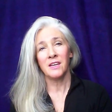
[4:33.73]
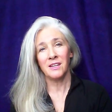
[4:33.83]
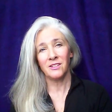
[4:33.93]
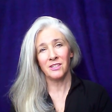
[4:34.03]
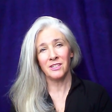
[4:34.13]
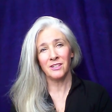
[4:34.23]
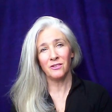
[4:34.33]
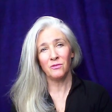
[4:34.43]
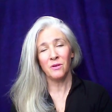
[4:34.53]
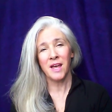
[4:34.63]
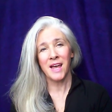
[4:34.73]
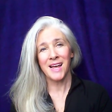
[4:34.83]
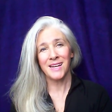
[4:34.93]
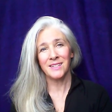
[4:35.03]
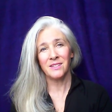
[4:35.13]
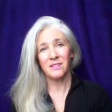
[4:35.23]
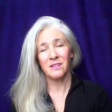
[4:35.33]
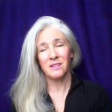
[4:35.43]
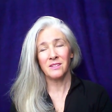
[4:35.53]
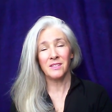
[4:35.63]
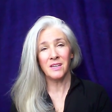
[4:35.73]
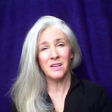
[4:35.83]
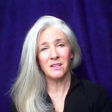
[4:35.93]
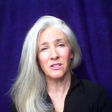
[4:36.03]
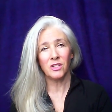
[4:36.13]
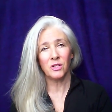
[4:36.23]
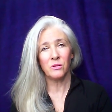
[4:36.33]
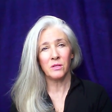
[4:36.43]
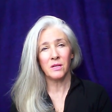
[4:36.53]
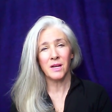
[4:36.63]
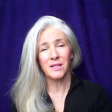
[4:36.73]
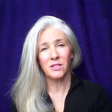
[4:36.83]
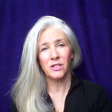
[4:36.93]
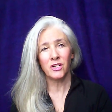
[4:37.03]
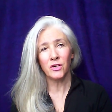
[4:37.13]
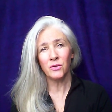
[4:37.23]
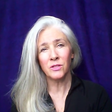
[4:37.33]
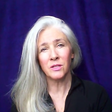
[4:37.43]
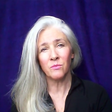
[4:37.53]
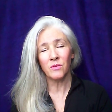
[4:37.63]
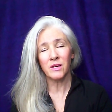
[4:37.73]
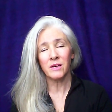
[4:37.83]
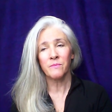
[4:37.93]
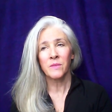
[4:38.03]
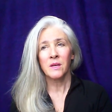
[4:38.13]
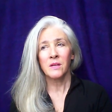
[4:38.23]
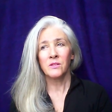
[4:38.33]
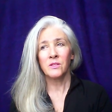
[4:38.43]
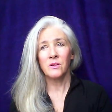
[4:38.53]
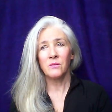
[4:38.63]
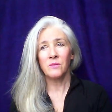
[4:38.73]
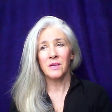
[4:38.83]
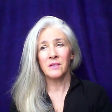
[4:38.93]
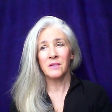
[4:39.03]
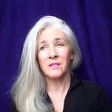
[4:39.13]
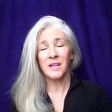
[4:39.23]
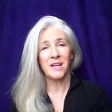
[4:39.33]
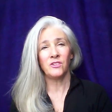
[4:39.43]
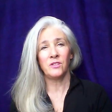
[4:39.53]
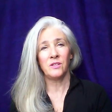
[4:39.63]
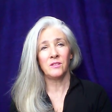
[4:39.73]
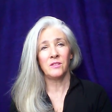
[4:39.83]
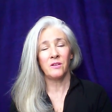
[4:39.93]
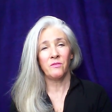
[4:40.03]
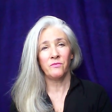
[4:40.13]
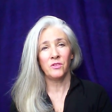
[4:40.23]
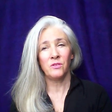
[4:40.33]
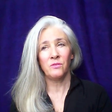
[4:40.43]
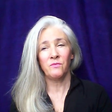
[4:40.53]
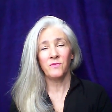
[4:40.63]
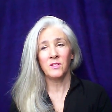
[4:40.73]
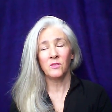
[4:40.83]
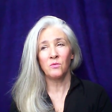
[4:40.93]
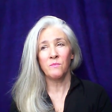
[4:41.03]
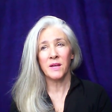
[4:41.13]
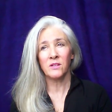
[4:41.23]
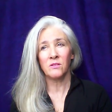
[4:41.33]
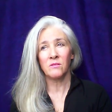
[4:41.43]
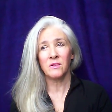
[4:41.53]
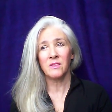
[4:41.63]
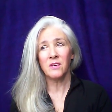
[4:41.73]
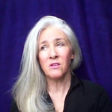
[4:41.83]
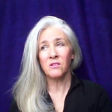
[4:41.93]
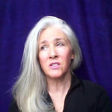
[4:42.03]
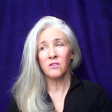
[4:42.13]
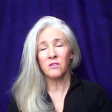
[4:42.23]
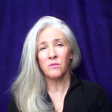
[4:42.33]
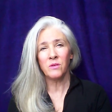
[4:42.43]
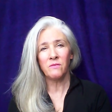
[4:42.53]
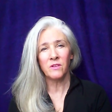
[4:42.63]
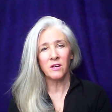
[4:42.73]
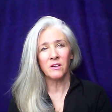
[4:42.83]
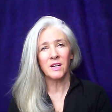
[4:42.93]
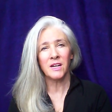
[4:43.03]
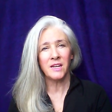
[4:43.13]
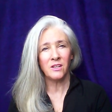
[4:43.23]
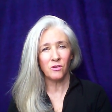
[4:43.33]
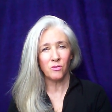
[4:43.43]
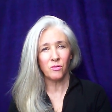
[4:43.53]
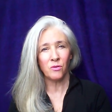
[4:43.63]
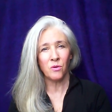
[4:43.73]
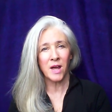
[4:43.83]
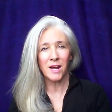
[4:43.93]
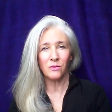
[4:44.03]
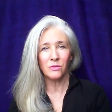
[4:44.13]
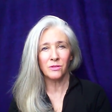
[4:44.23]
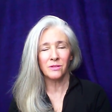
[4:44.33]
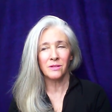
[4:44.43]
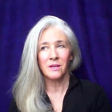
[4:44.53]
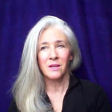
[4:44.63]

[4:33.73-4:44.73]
it still has a stickiness to it. It has to go somewhere. So it attaches itself to physical matter. And I think you can tell, when you kind of clean through your house,